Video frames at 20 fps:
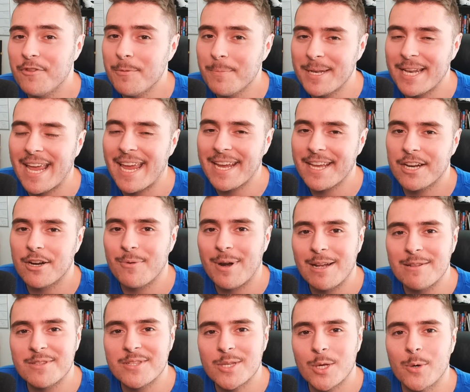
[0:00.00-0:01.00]
you've been hanging
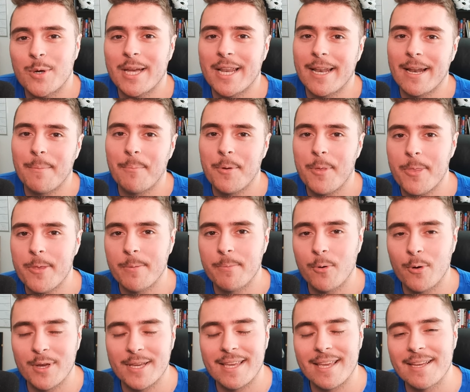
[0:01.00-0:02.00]
around soaking it up with your
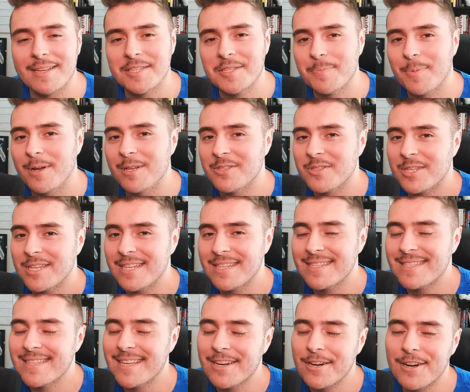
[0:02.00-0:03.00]
boy KingSponge,
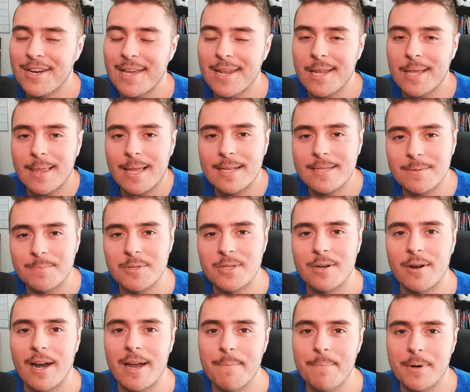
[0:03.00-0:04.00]
consider hitting that
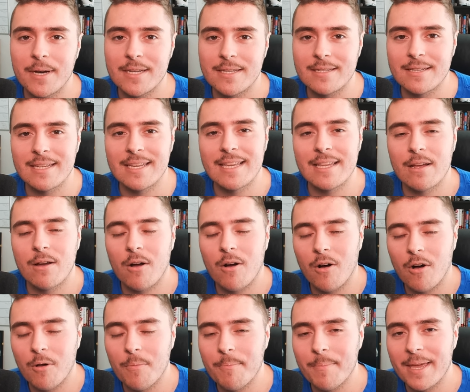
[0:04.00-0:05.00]
subscribe button. It
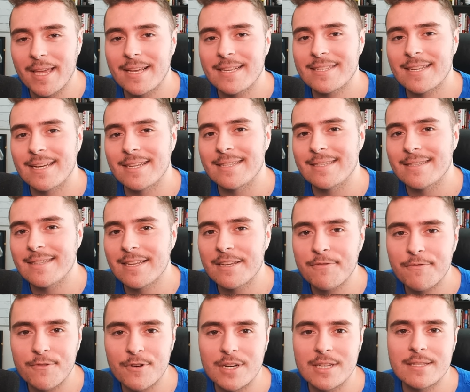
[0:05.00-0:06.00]
all makes a
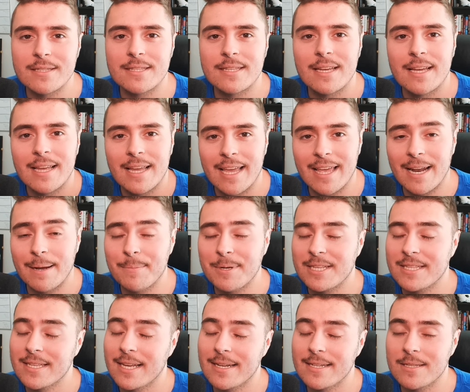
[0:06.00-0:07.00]
difference, and I'm
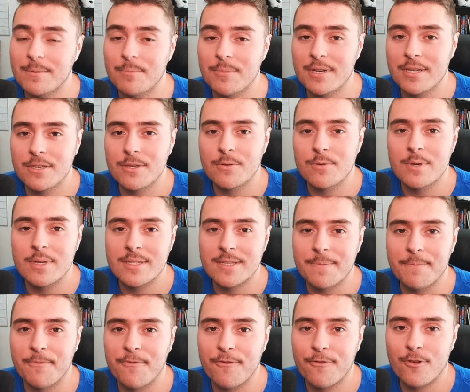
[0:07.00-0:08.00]
excited to bring you
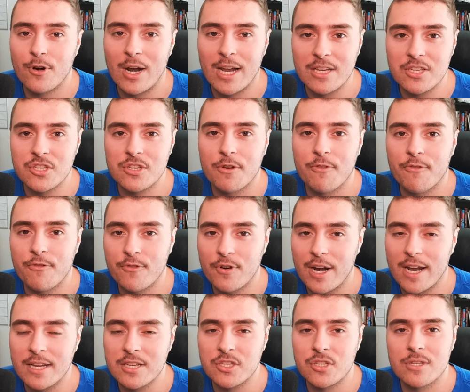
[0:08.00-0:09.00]
some fresh
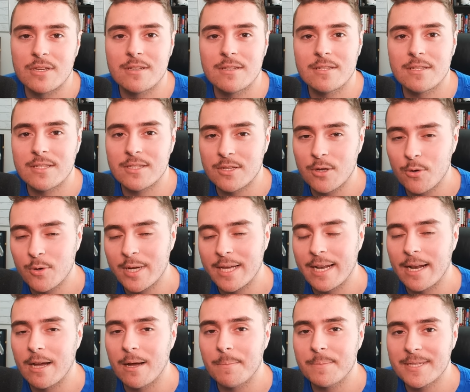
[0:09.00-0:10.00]
soak
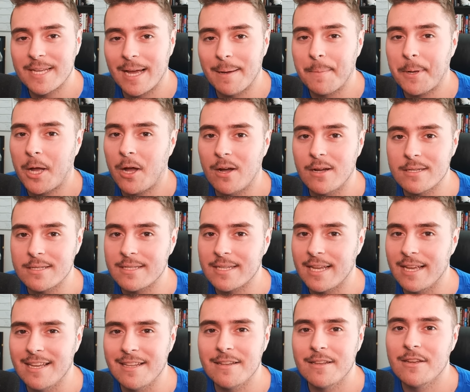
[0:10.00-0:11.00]
it up type
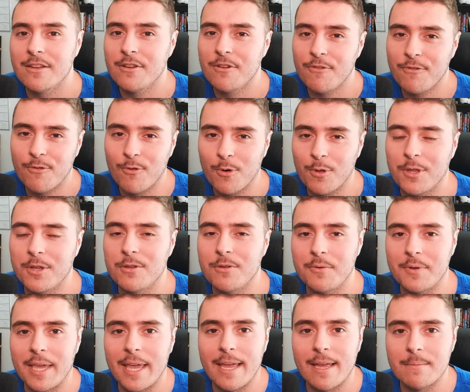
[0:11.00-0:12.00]
content for the
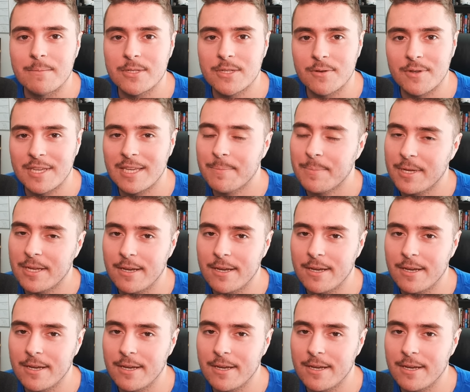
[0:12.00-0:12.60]
new game. So keep it